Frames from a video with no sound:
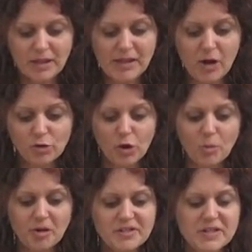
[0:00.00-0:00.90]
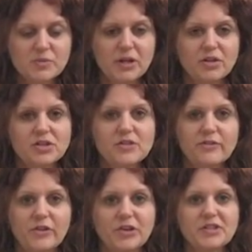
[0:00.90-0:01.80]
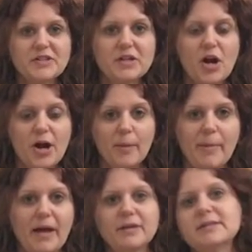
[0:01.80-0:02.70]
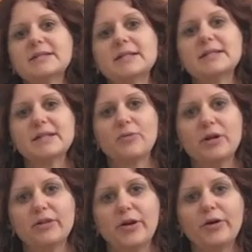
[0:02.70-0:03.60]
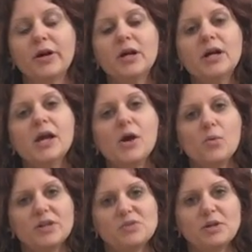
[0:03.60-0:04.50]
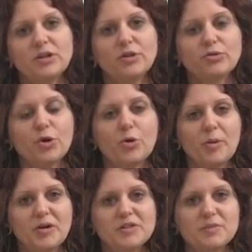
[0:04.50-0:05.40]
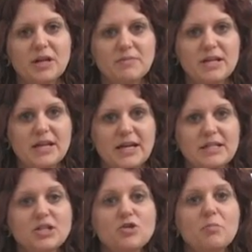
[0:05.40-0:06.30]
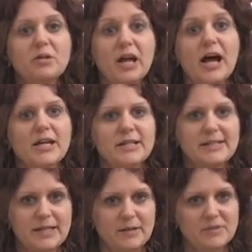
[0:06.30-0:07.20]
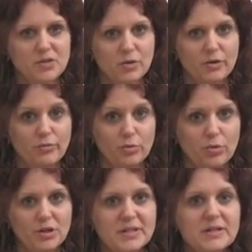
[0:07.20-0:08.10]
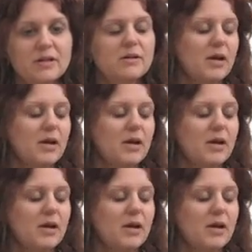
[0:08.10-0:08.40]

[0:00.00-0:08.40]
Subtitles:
Now, crow pose is one of those first arm balances that we learn. Once we learn crow pose, we can begin to apply the same sort of rules,